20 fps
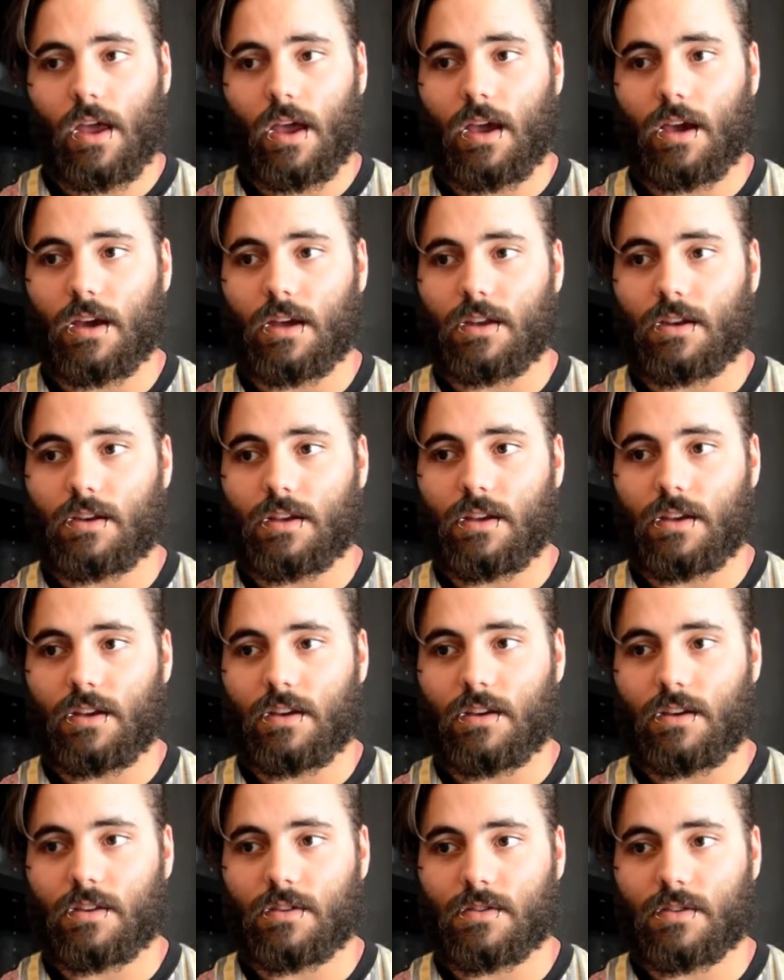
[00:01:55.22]
And
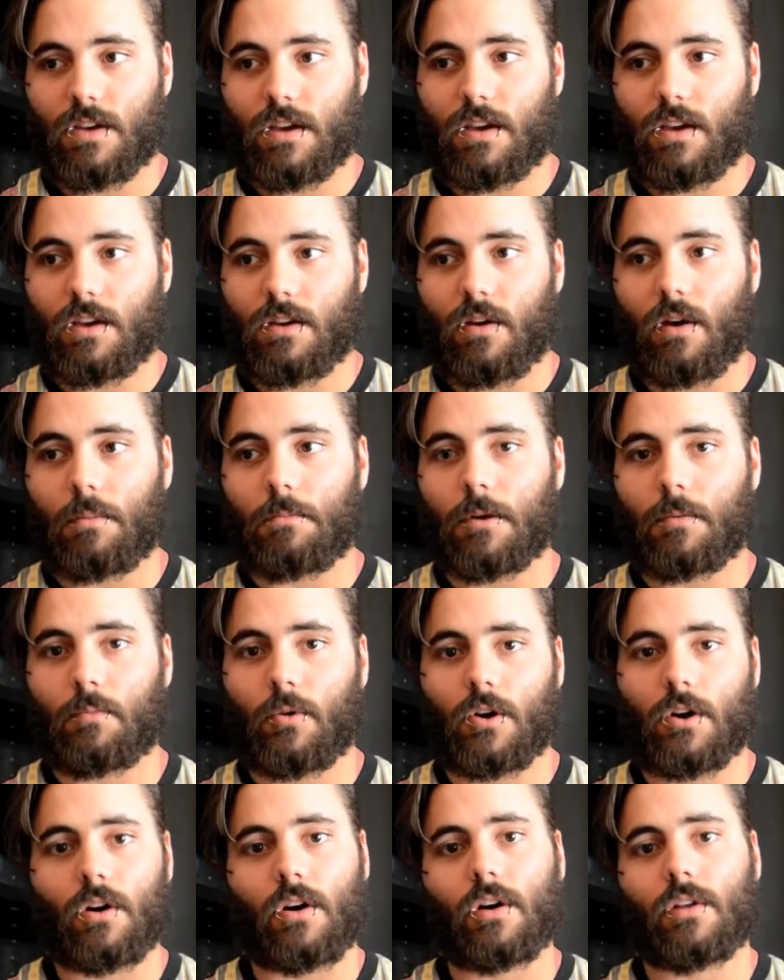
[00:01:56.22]
he is a comic
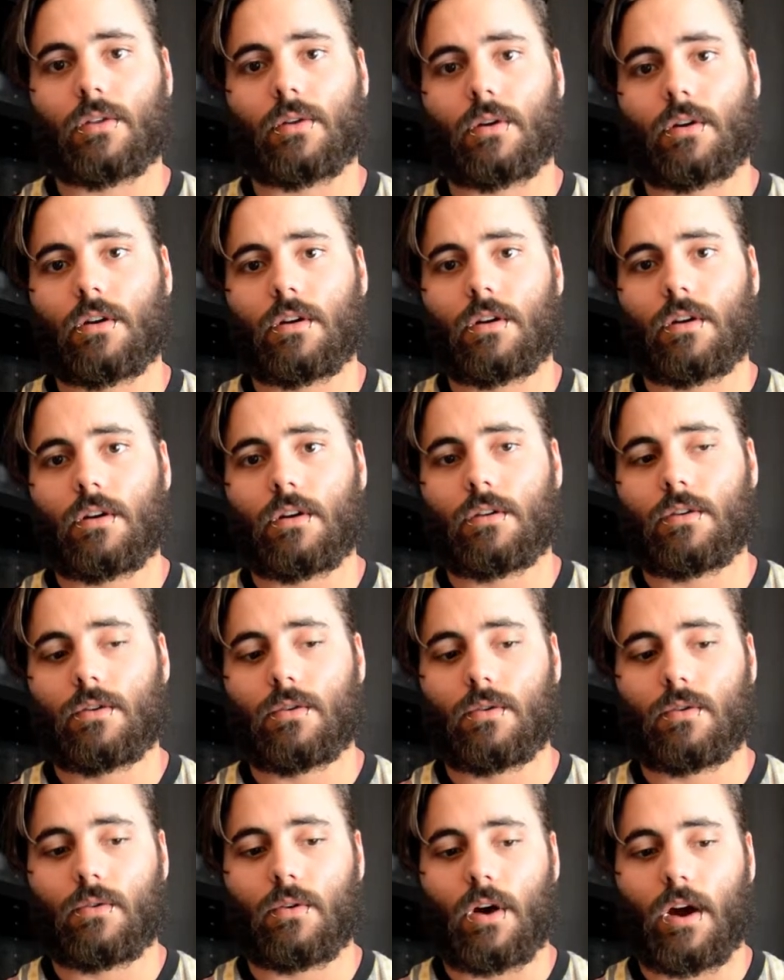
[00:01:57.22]
book author
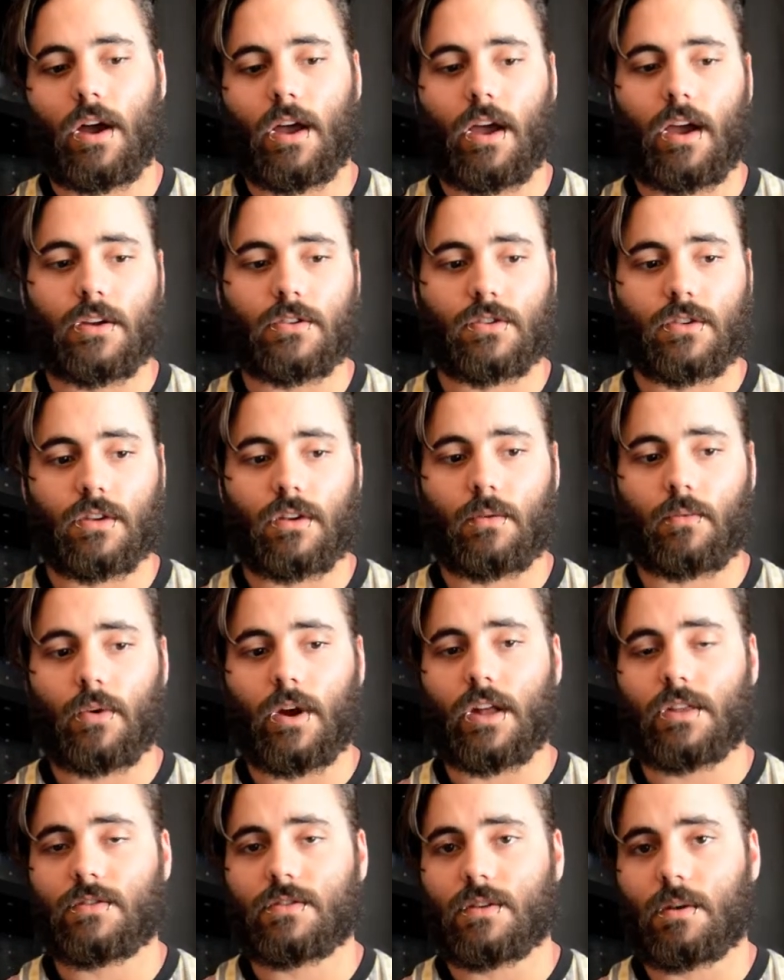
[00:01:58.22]
who I actually
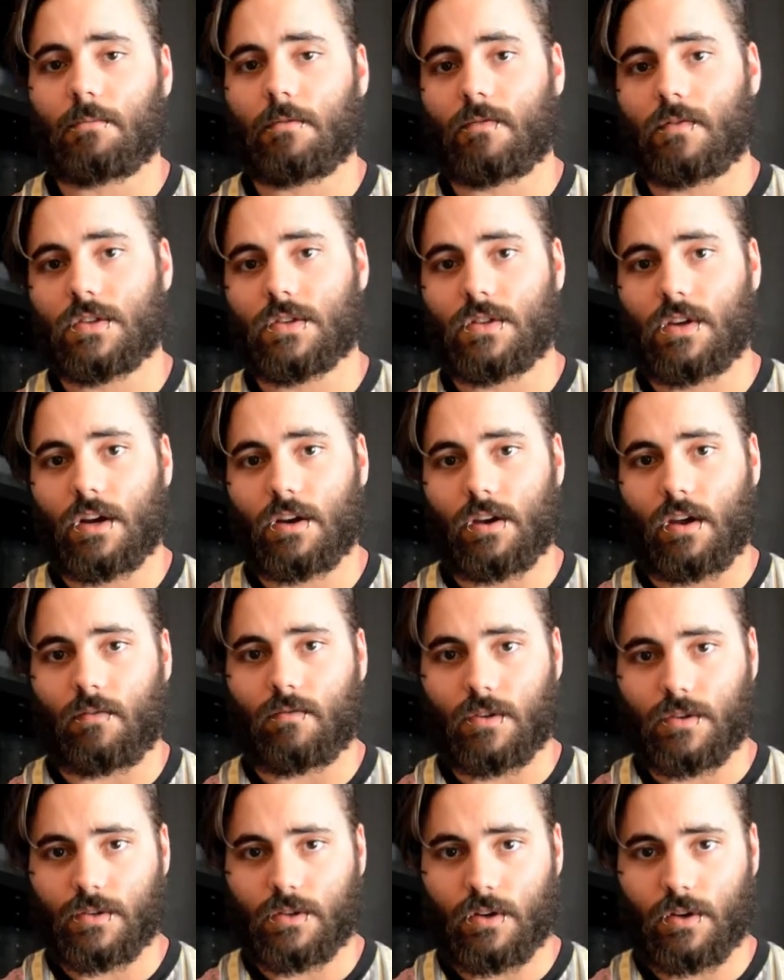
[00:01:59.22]
read some of his
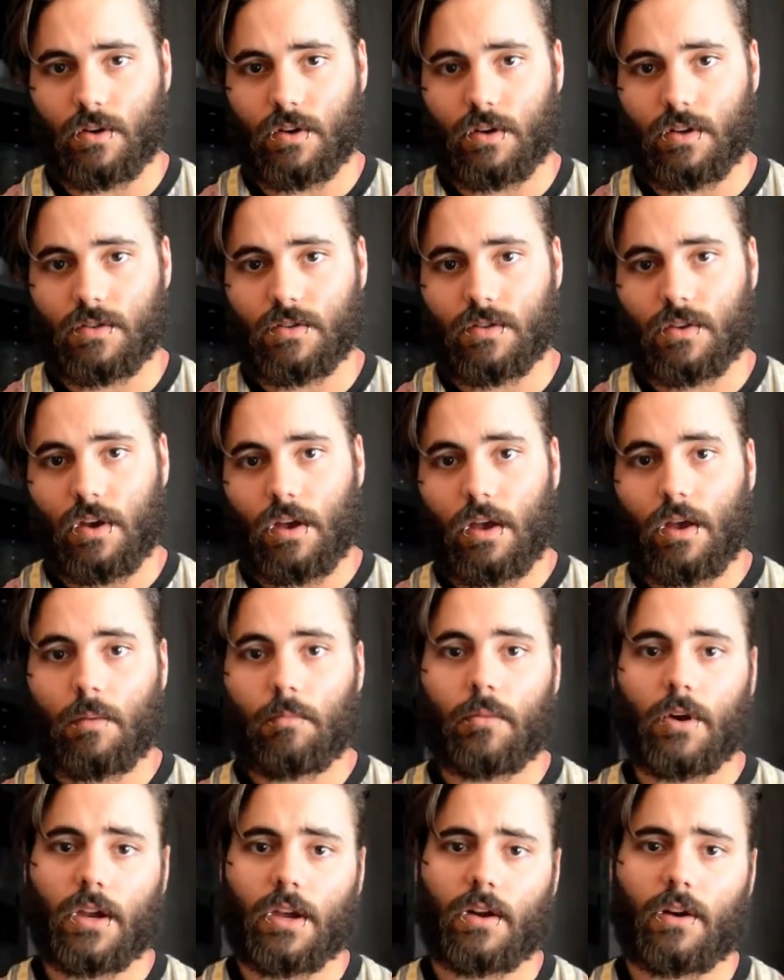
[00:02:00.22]
Daredevil series,
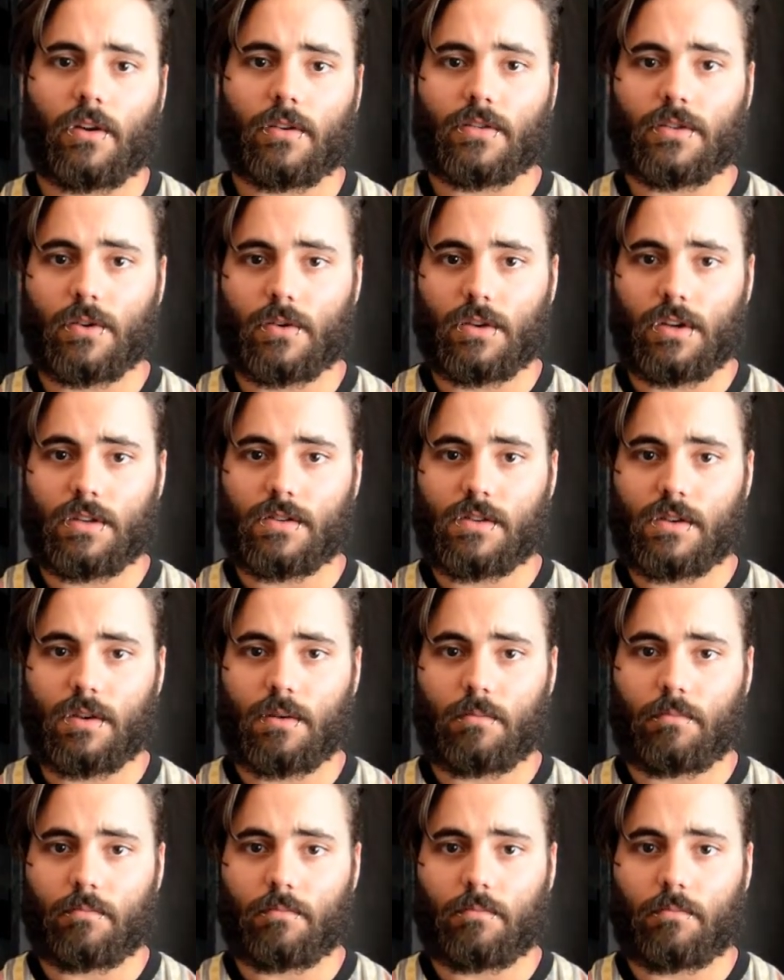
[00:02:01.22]
but he also did
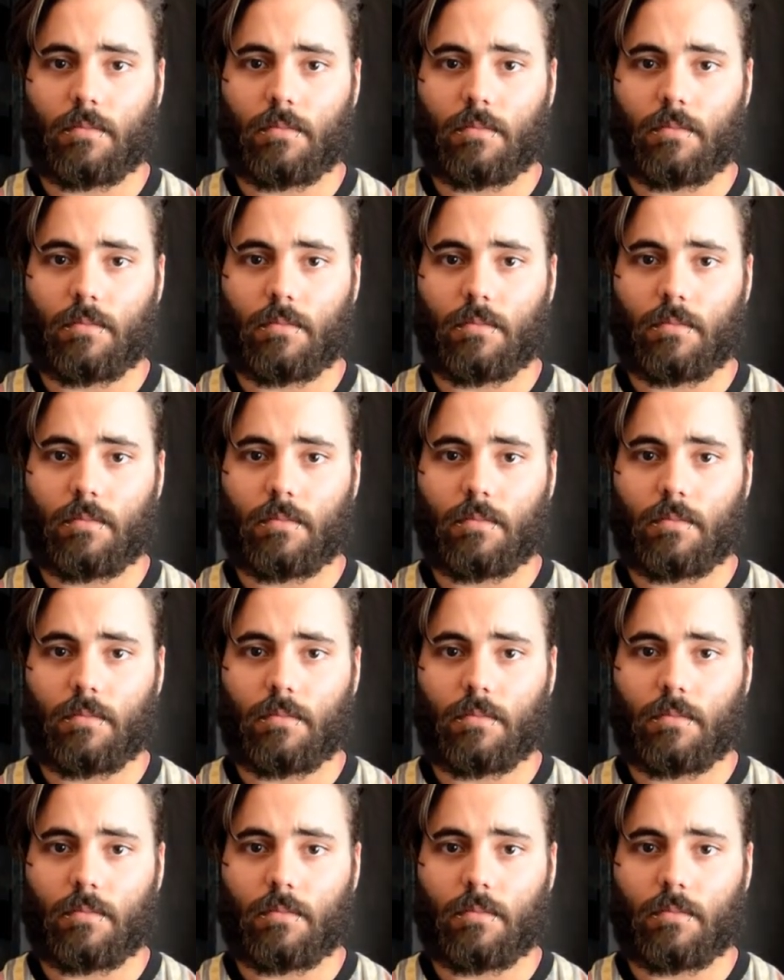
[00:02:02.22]
some